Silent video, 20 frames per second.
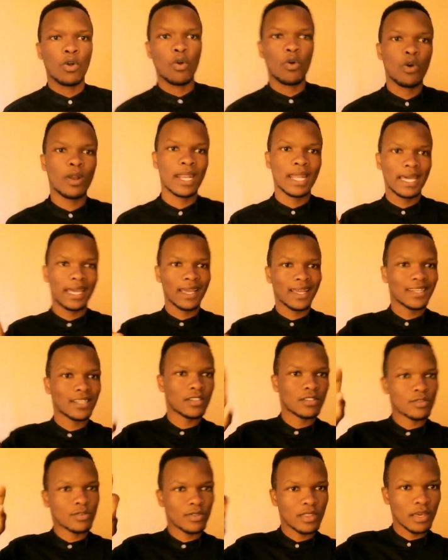gonna
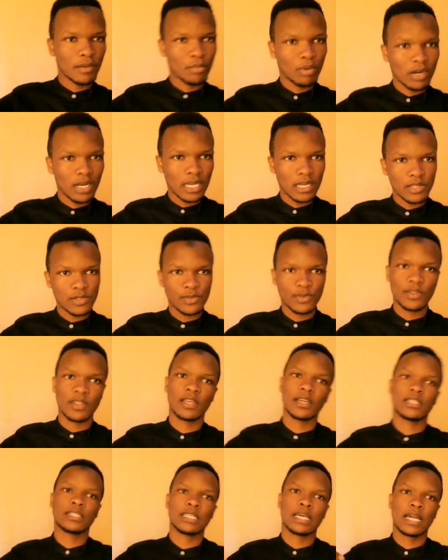head to the border so
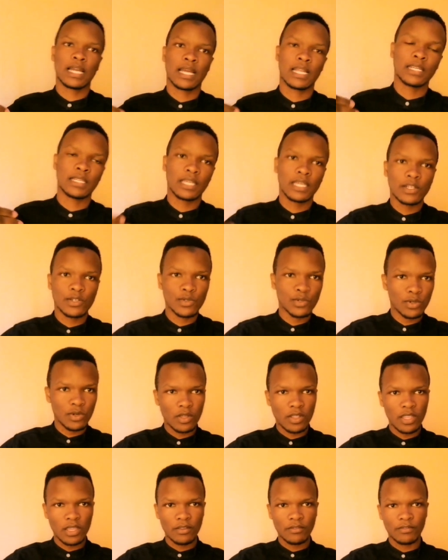that I can get to
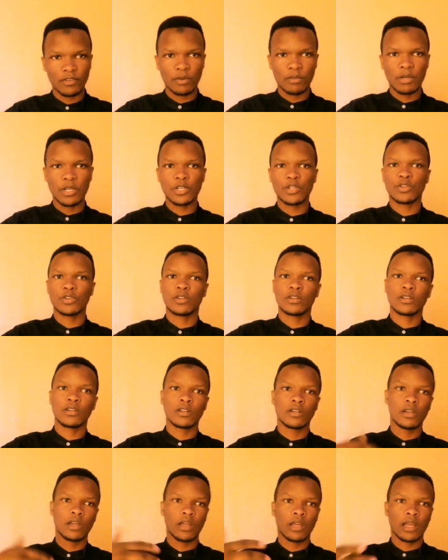know the
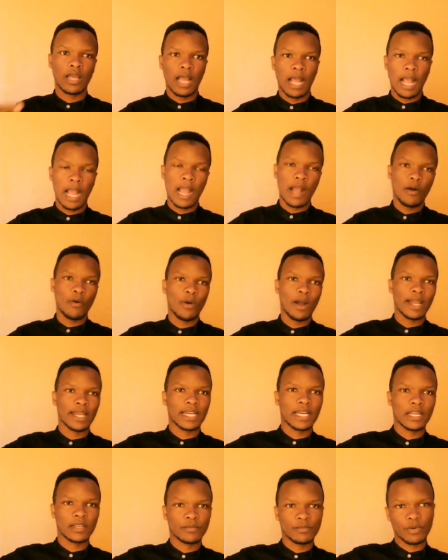information how I
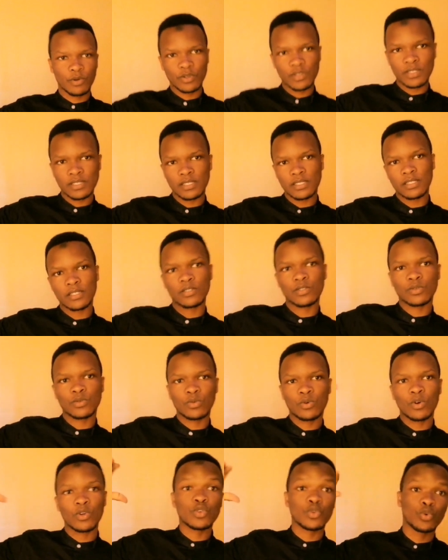can proceed
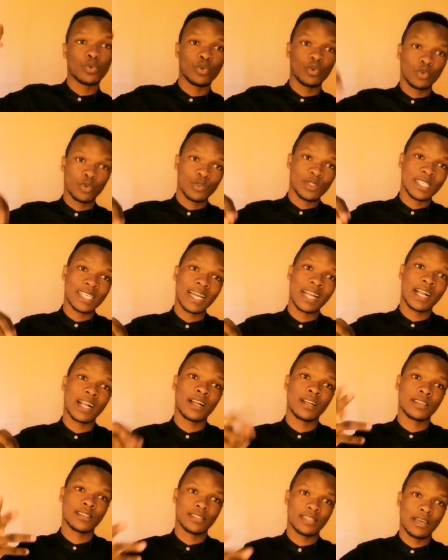to go to
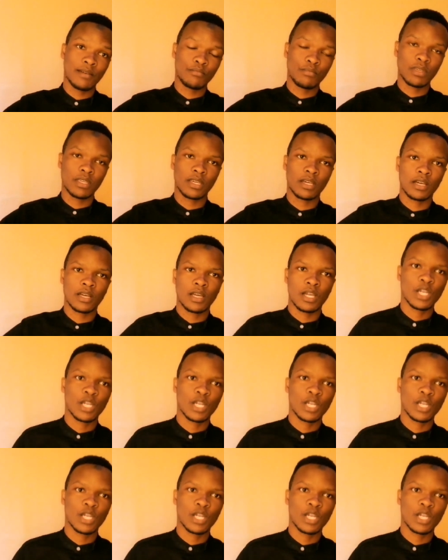Lusaka, Zambia.